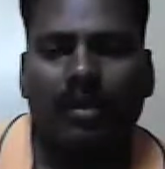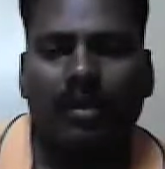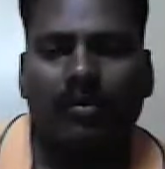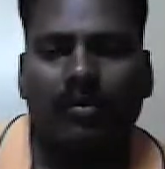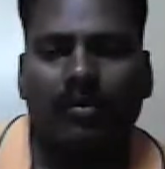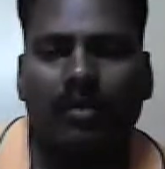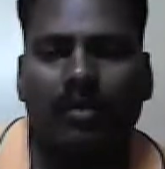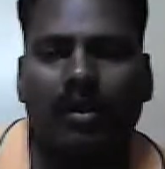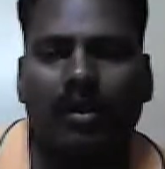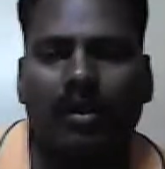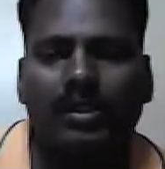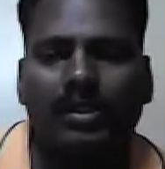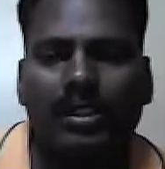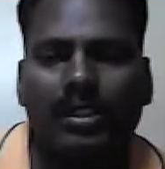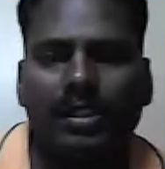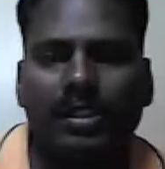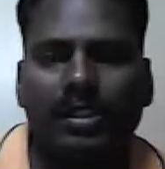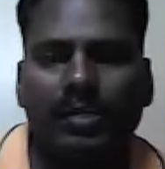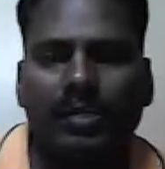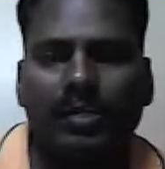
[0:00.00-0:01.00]
for
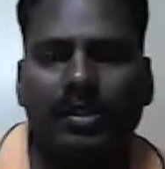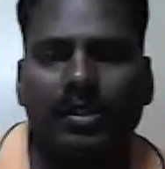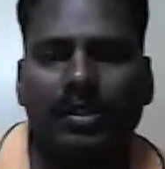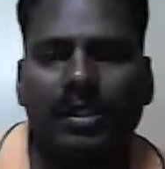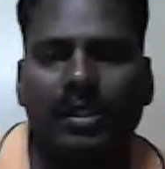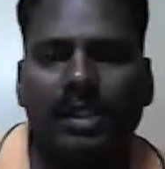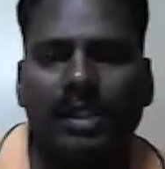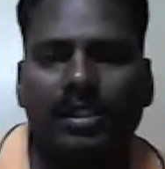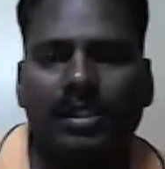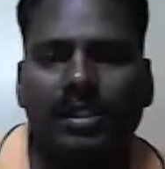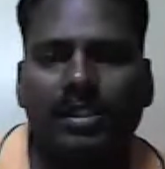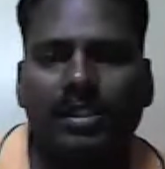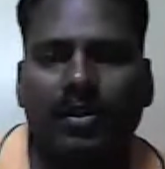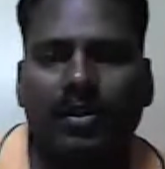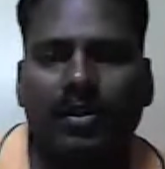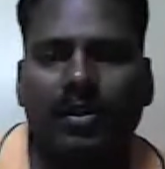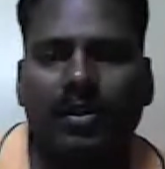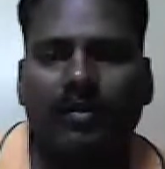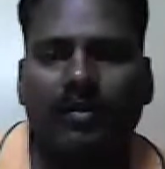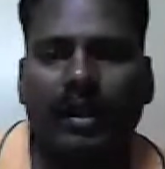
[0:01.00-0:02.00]
16% as the
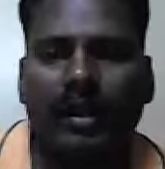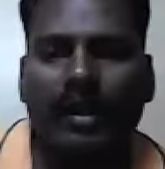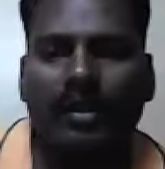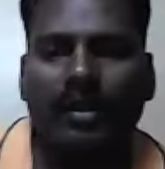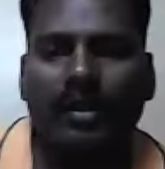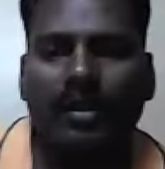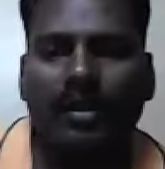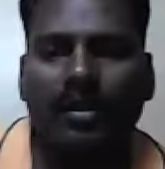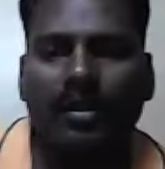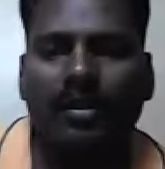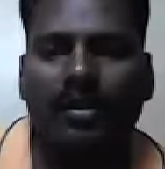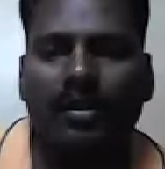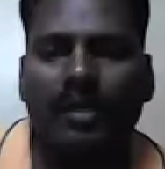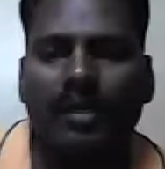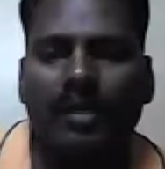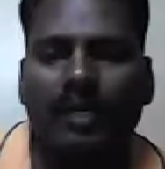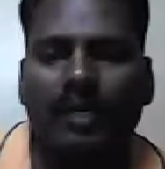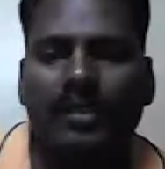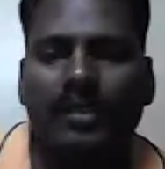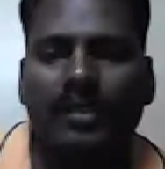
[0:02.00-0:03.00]
discounting factor,
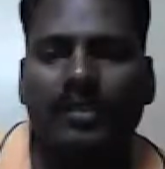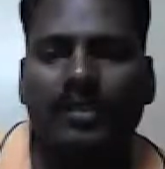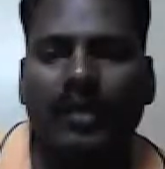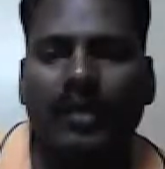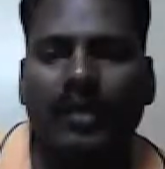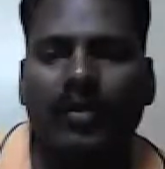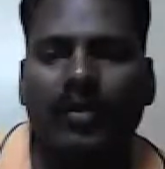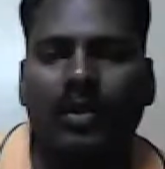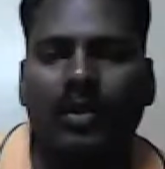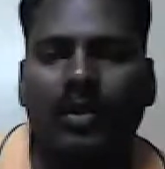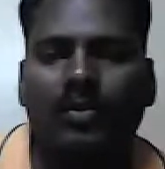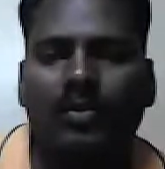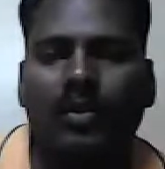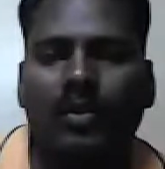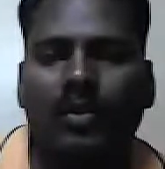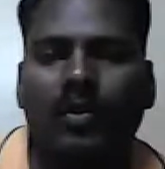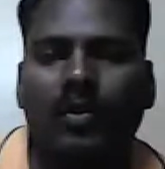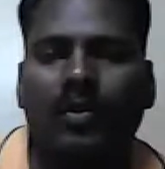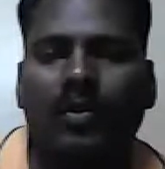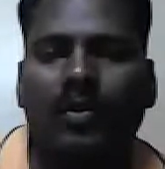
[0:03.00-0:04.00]
net present value comes
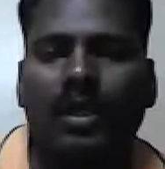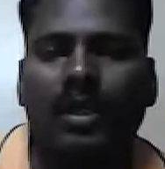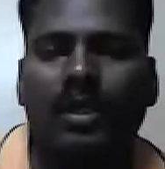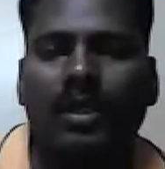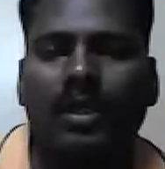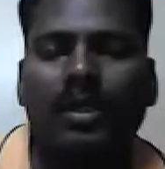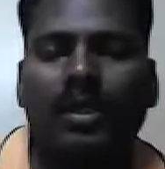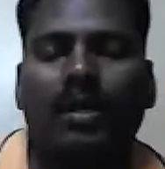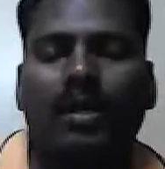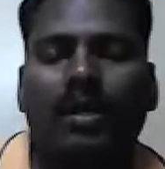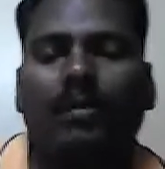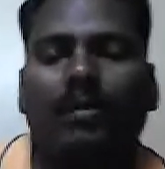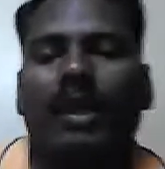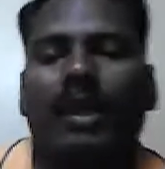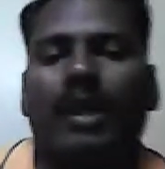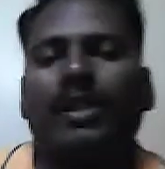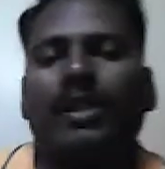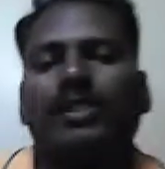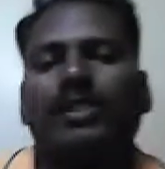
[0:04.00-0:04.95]
out to be minus